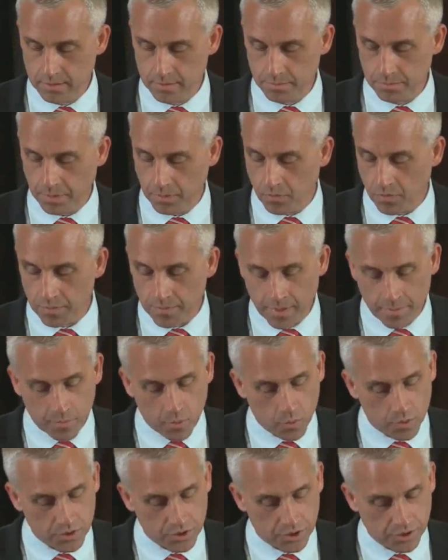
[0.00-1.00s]
But remember
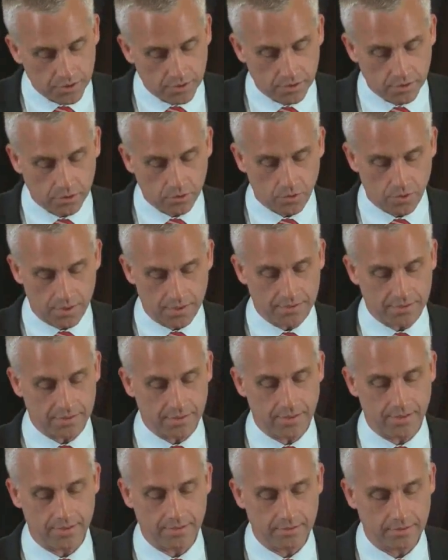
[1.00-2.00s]
what Jesus Christ
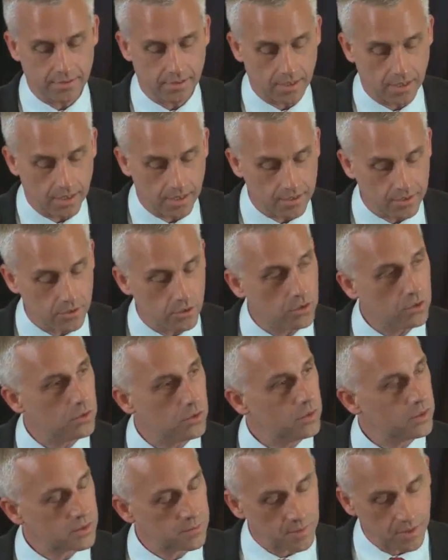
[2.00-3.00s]
said. He said, I do
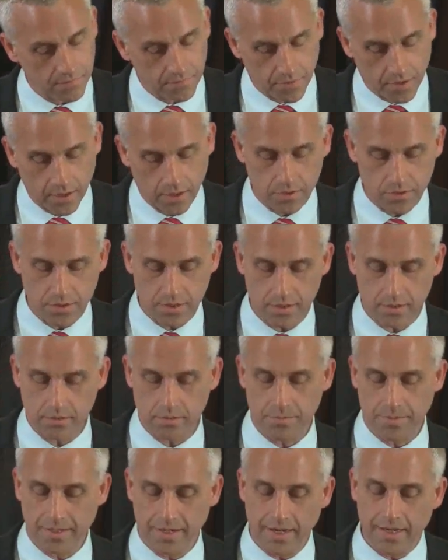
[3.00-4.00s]
as my Father tells
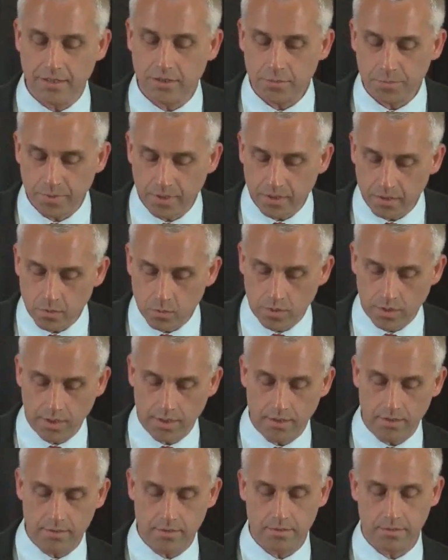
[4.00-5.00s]
me, I speak what
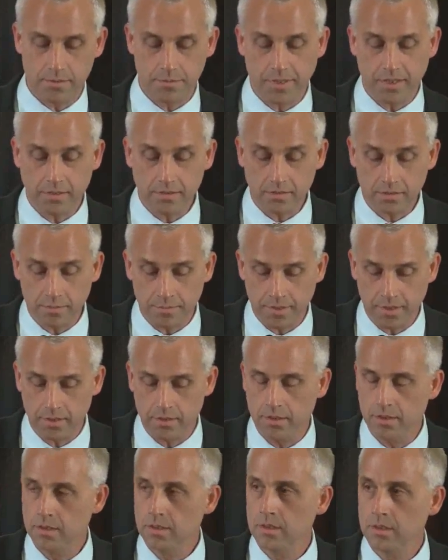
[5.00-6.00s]
He speaks to me.
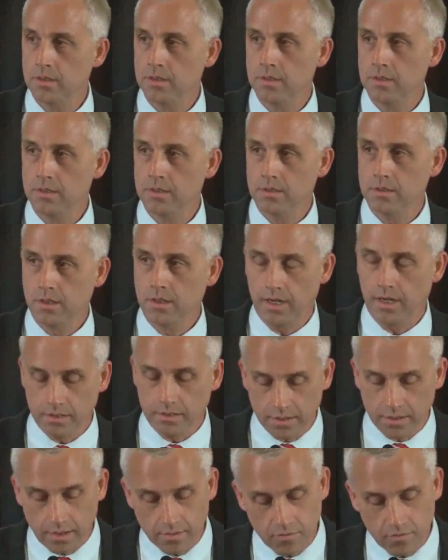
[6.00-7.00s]
I
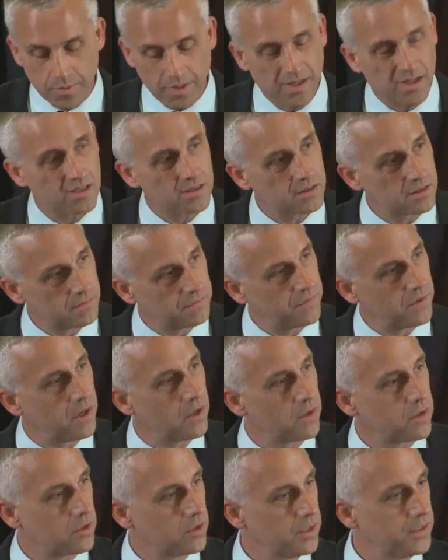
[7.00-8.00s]
love because the
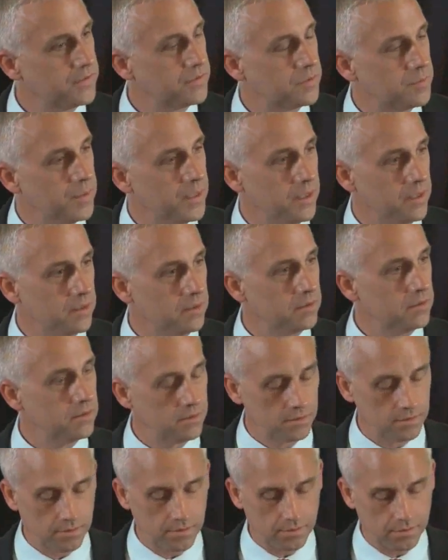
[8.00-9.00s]
Father loves me.
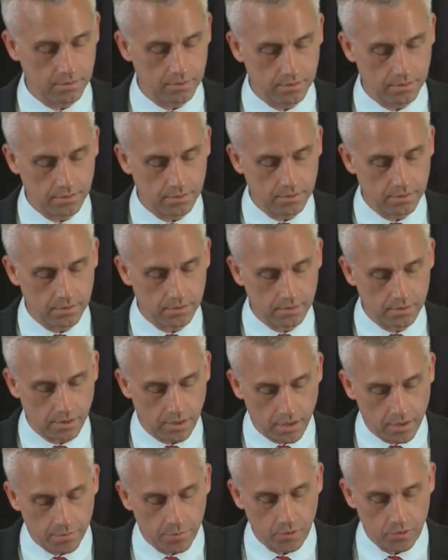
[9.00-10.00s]

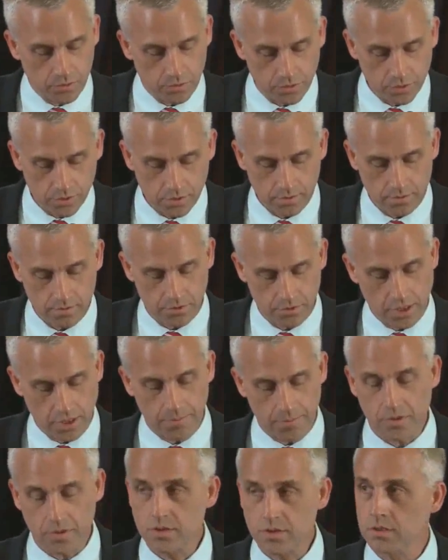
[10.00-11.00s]
Hebrews
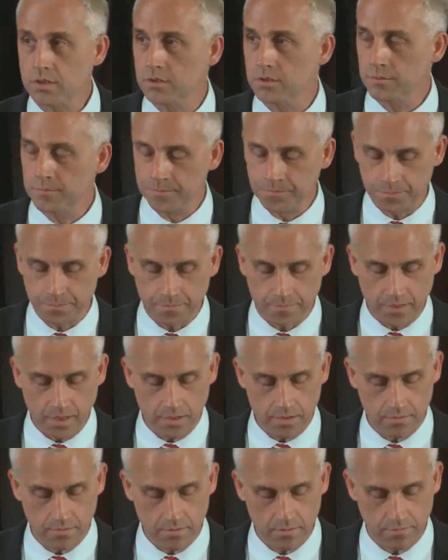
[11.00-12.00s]
chapter 2,
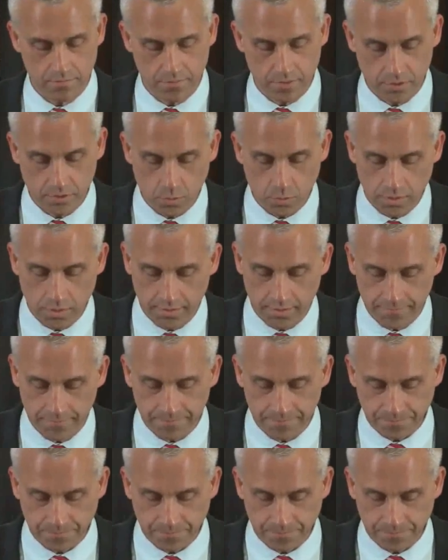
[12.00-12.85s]
verse 1.